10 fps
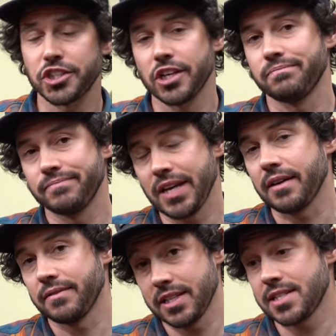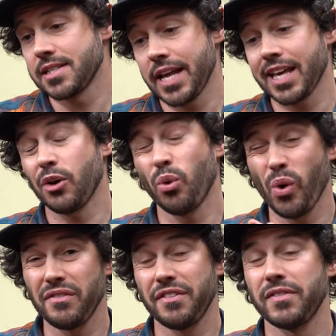And sure, yeah, this is taking
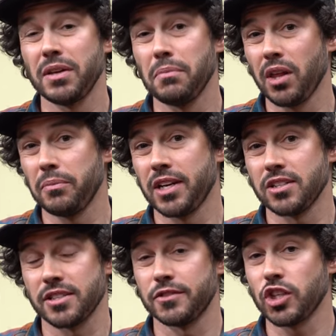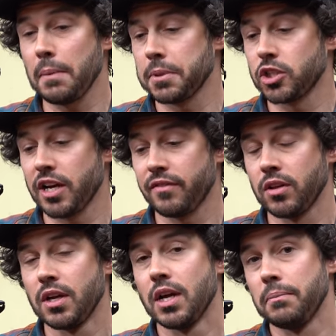away 50 millimeters of dropper
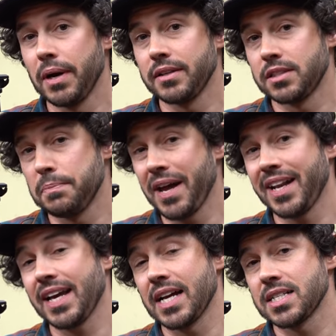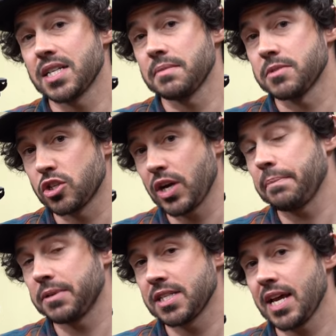travel, but depending on some
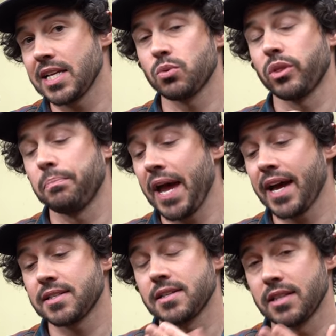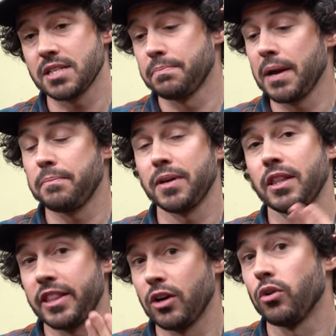strap designs with bags, this might be the